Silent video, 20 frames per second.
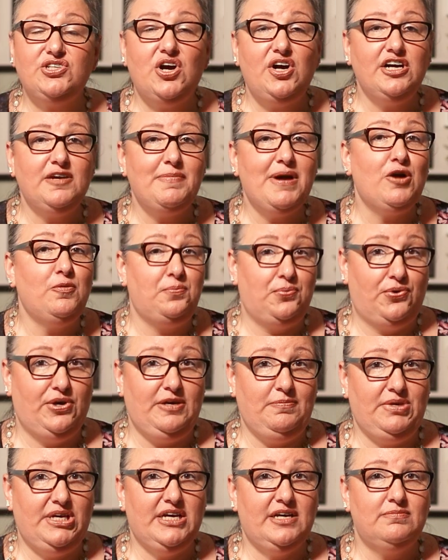talk about
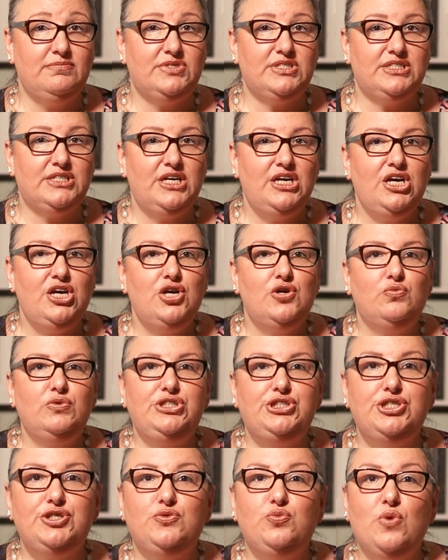premiums,
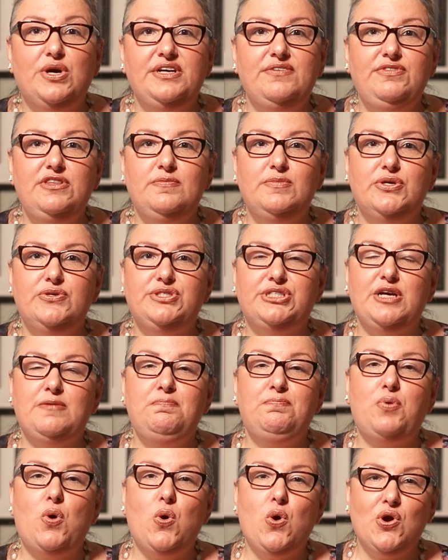which is one of the most
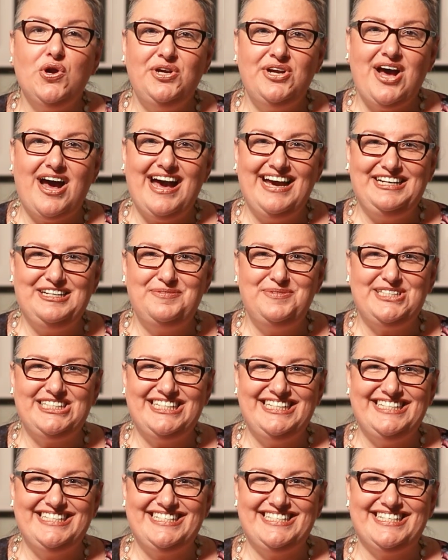important items
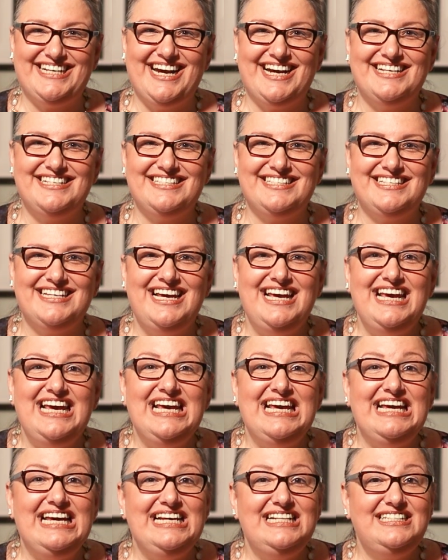to discuss.
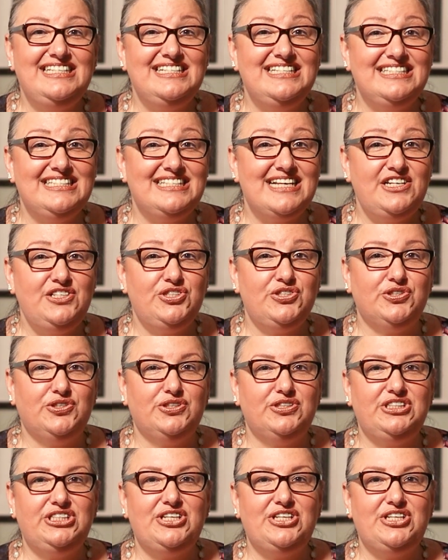It's essential